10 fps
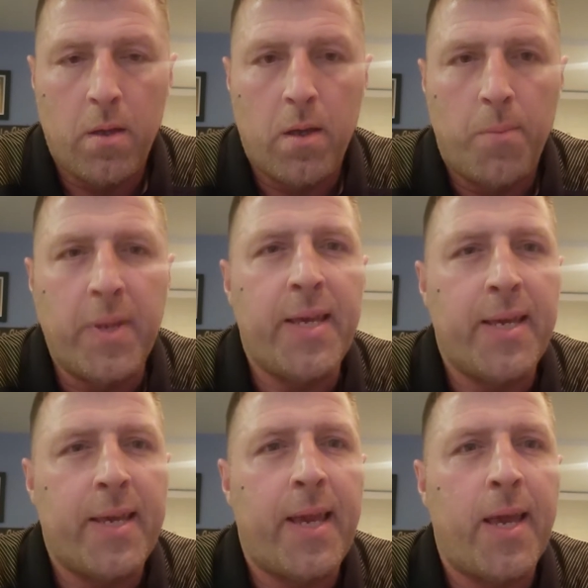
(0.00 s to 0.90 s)
mini
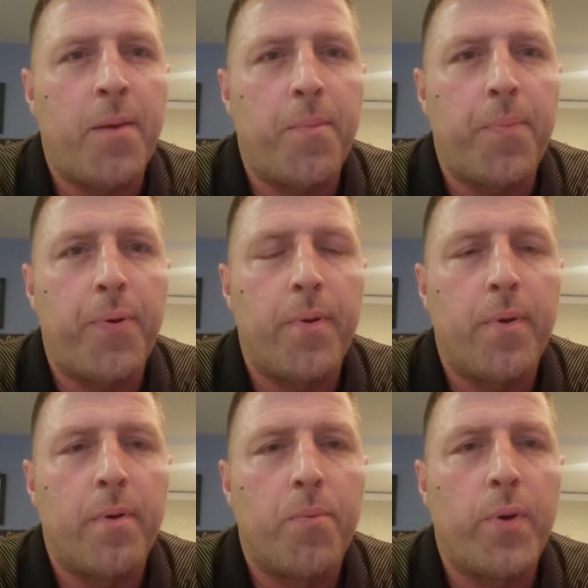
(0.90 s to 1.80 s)
camp
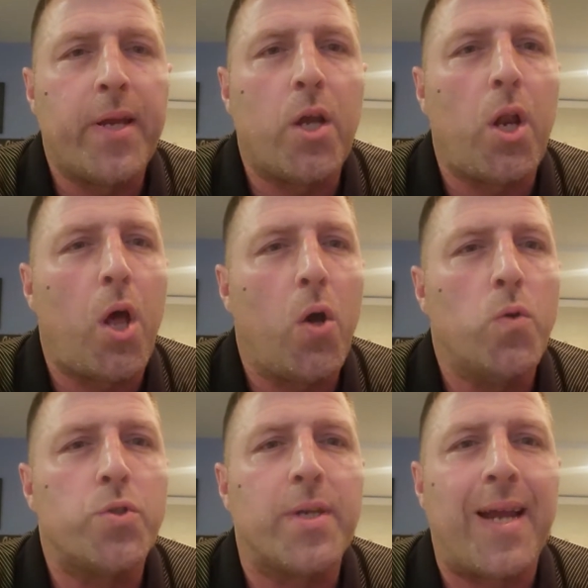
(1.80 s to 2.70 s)
pretty
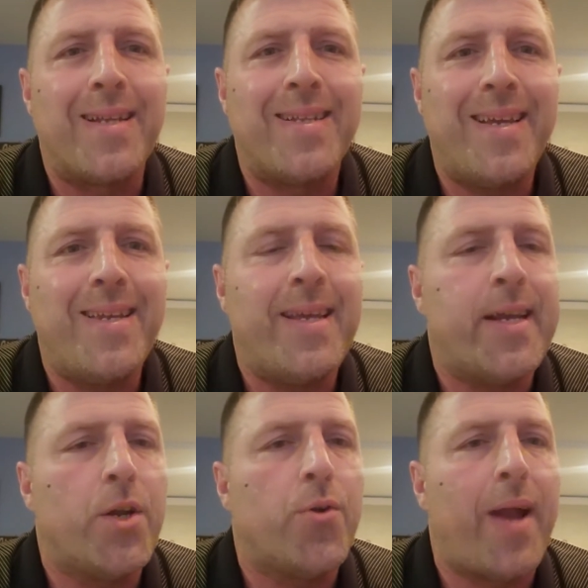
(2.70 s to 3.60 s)
close, and I didn't
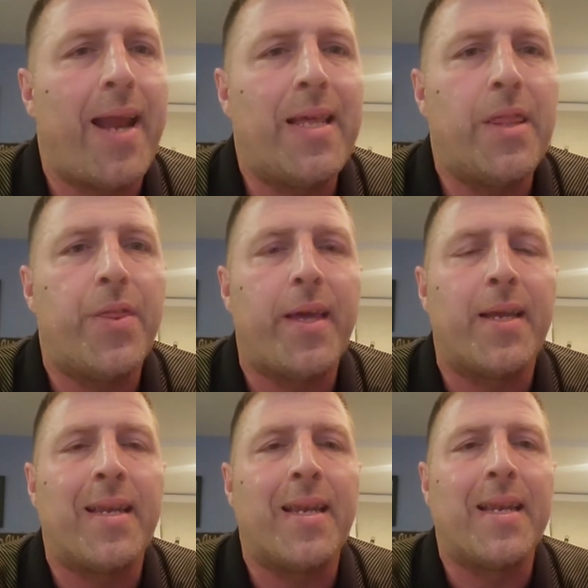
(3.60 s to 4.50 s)
hear
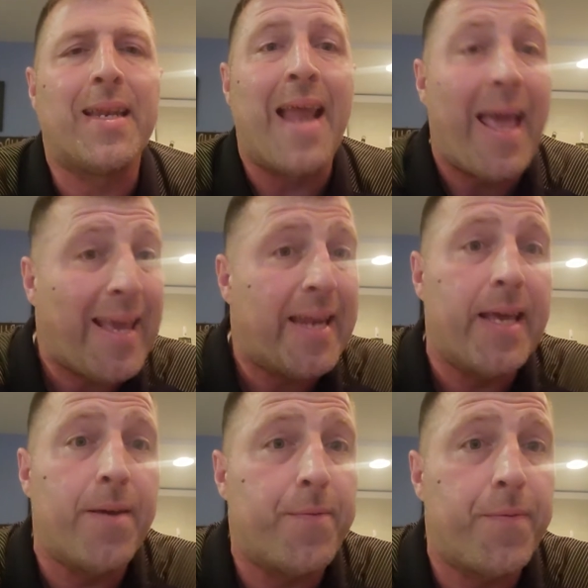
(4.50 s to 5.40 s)
anything
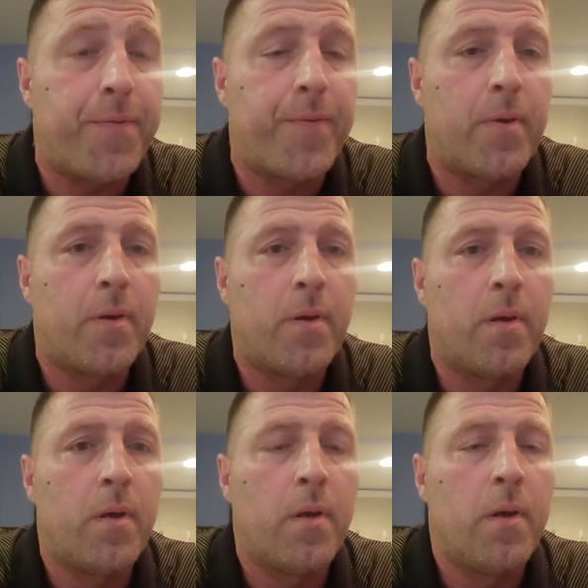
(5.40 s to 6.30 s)
negative.
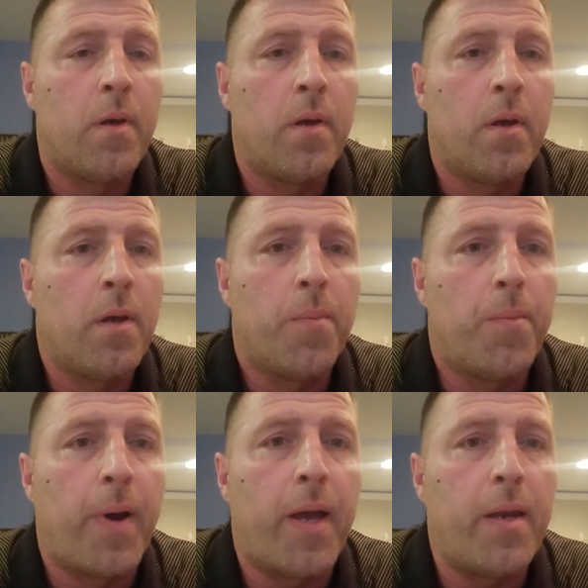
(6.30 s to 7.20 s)

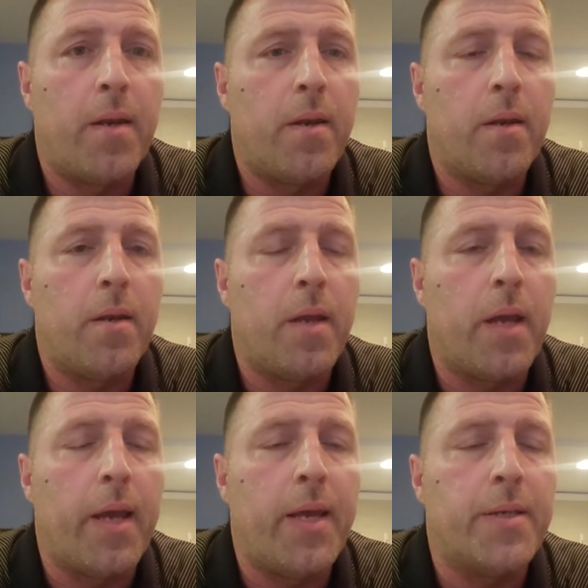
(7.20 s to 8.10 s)
But
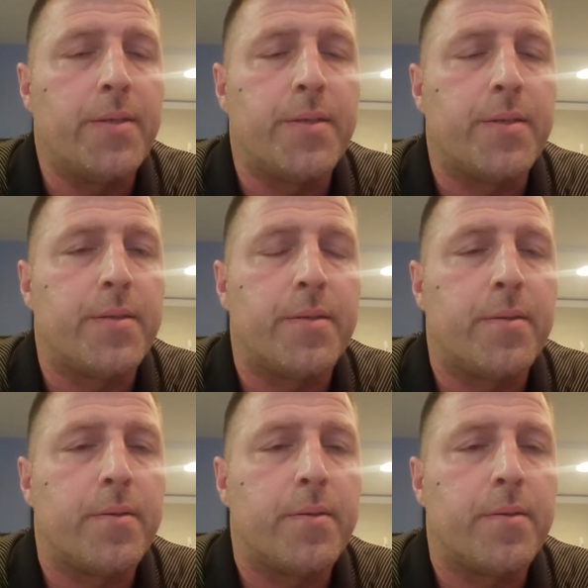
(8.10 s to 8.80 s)
his